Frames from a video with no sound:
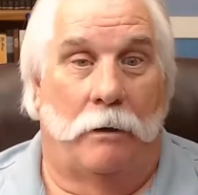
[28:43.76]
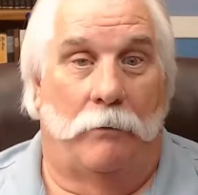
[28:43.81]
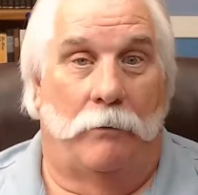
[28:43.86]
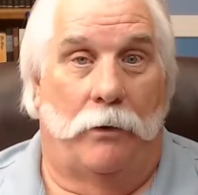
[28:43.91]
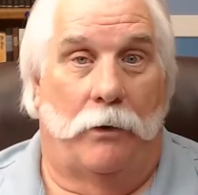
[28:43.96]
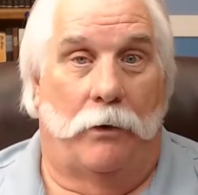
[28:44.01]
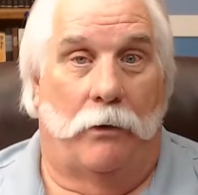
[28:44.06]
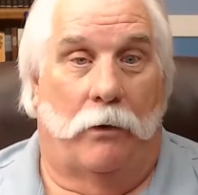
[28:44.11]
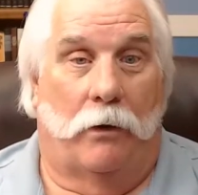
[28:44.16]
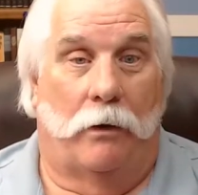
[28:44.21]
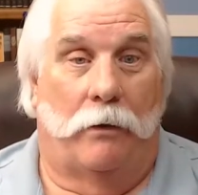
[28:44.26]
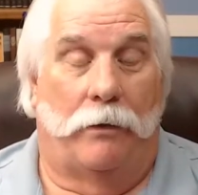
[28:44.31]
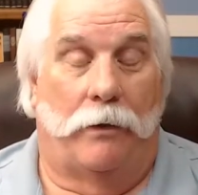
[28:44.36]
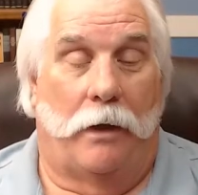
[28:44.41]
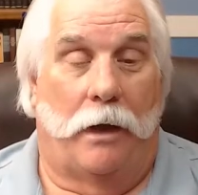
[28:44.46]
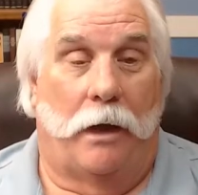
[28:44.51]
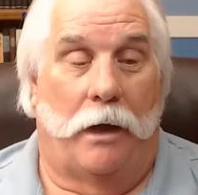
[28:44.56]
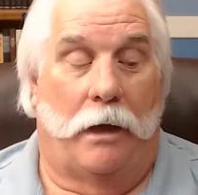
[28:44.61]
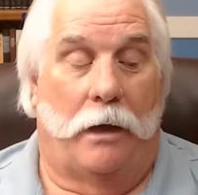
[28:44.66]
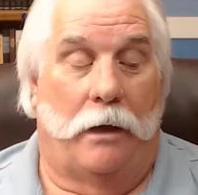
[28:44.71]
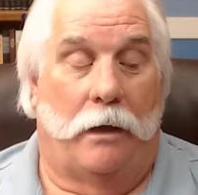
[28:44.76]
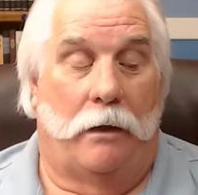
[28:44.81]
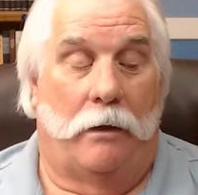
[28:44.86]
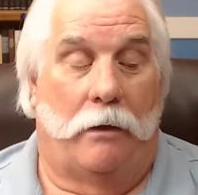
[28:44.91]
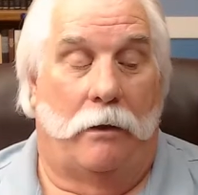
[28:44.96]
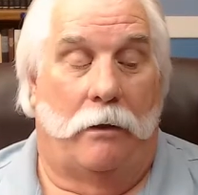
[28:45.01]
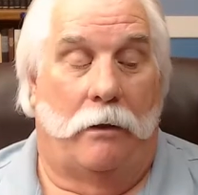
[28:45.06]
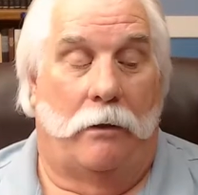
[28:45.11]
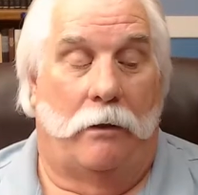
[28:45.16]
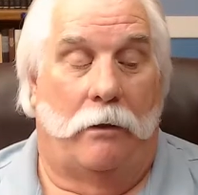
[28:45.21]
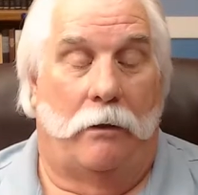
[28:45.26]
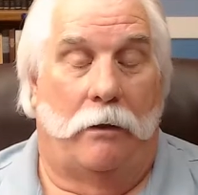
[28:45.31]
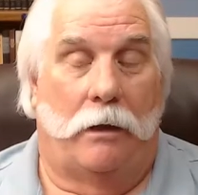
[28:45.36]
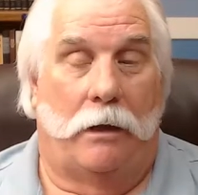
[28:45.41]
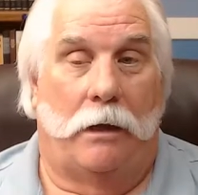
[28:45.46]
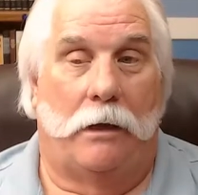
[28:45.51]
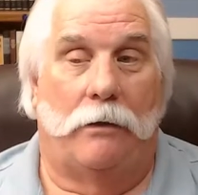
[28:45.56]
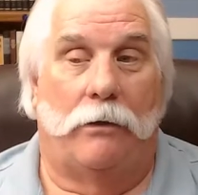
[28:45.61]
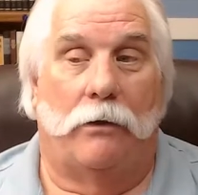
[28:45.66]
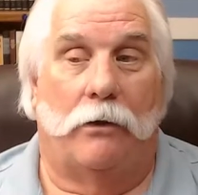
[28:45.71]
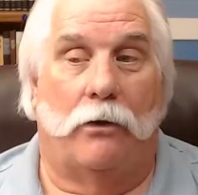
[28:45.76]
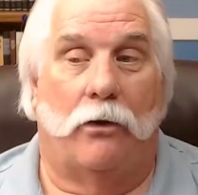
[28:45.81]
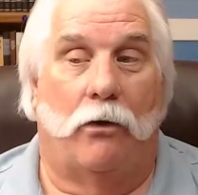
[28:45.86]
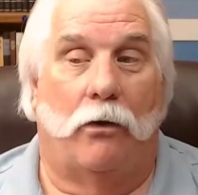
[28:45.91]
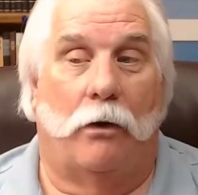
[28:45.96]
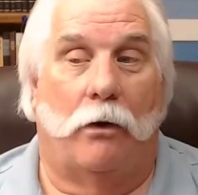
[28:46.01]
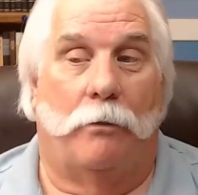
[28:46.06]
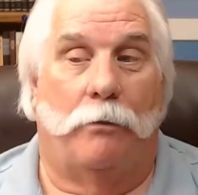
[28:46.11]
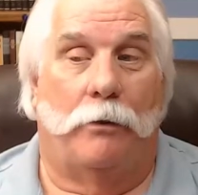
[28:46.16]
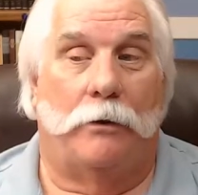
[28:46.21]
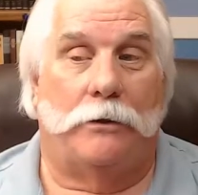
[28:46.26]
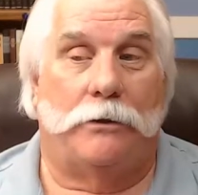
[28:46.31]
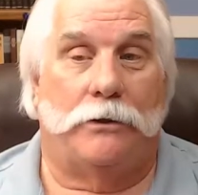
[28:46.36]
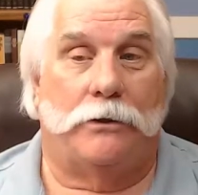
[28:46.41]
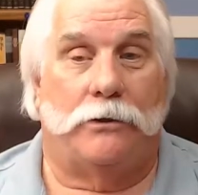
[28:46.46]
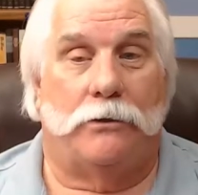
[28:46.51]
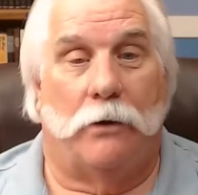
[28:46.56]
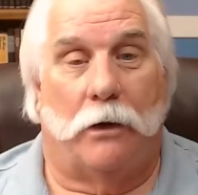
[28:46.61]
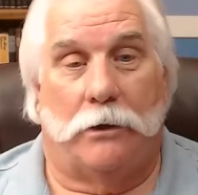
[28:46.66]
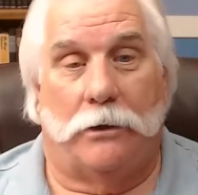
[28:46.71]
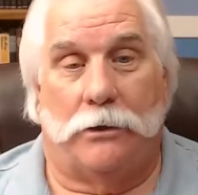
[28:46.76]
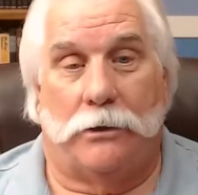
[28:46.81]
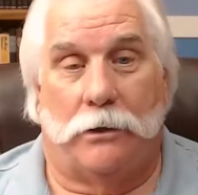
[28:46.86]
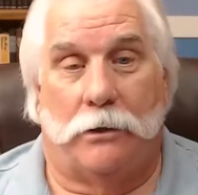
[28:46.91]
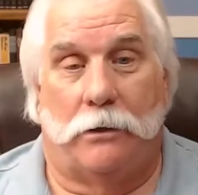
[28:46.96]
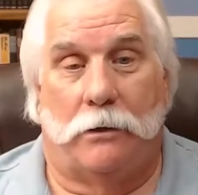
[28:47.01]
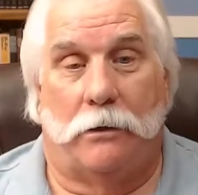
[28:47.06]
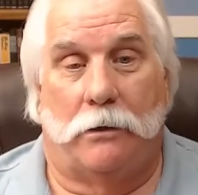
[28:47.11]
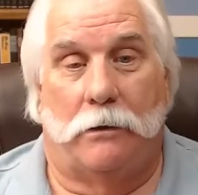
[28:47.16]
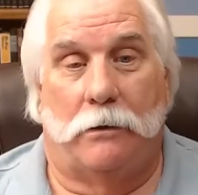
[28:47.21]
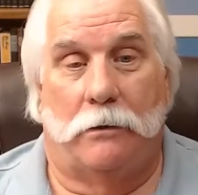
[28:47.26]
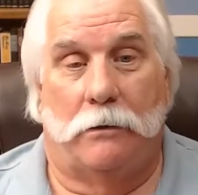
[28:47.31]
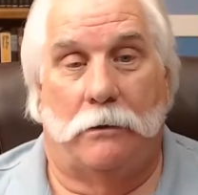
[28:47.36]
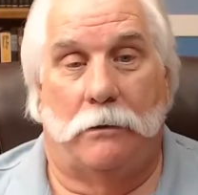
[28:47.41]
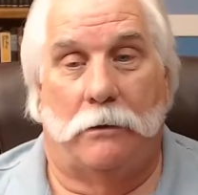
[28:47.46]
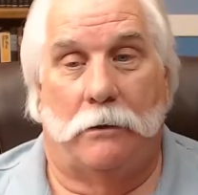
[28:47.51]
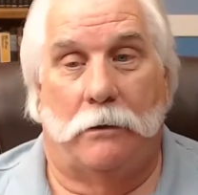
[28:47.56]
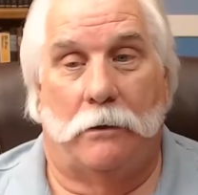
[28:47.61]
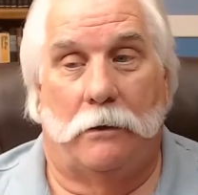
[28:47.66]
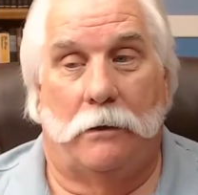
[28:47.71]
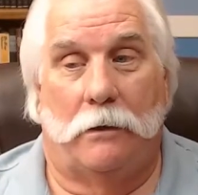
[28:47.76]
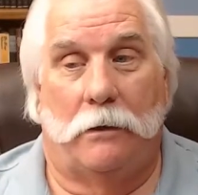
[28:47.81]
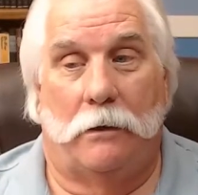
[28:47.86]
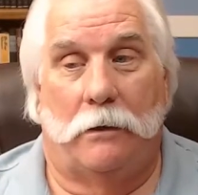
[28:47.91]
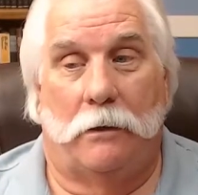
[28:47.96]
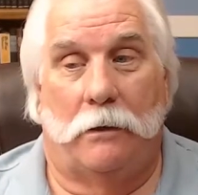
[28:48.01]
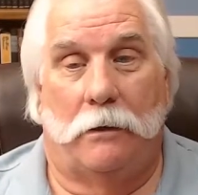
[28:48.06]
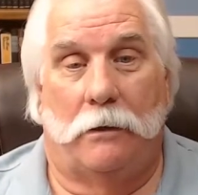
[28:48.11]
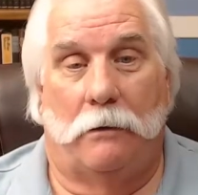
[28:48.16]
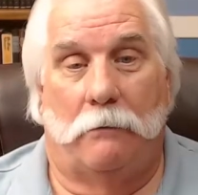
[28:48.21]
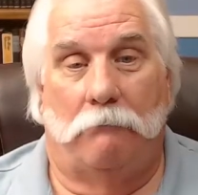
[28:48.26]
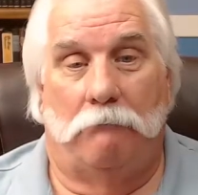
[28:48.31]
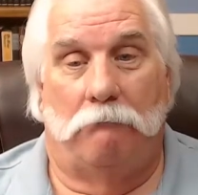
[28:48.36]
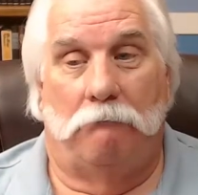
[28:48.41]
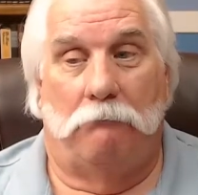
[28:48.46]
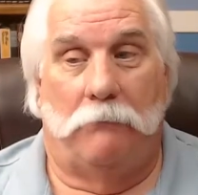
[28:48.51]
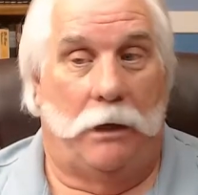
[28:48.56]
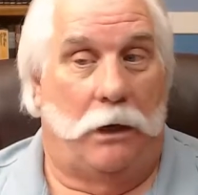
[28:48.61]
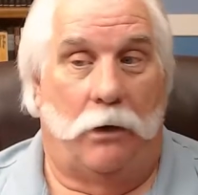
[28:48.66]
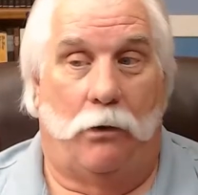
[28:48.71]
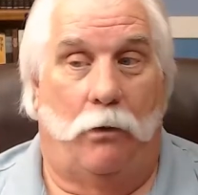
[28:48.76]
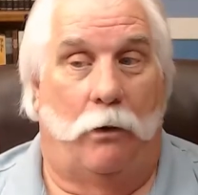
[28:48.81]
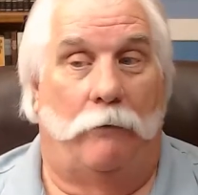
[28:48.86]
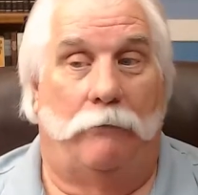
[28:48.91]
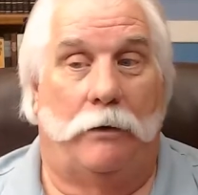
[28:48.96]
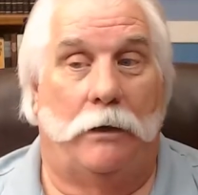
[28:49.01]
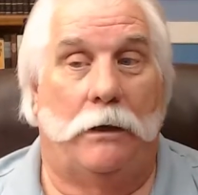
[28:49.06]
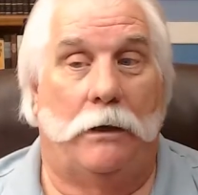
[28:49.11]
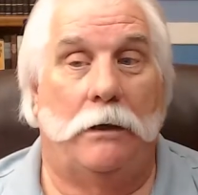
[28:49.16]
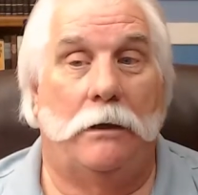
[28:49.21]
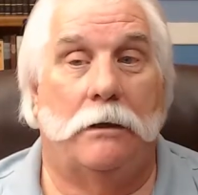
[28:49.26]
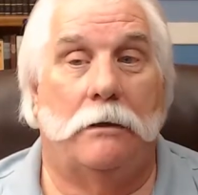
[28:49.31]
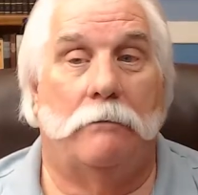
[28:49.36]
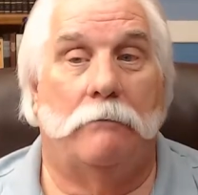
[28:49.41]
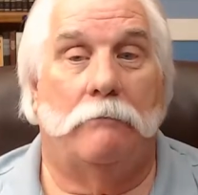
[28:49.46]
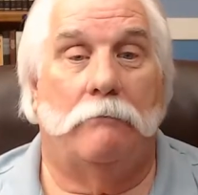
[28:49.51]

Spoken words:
But are they in the corporate structure the equivalent?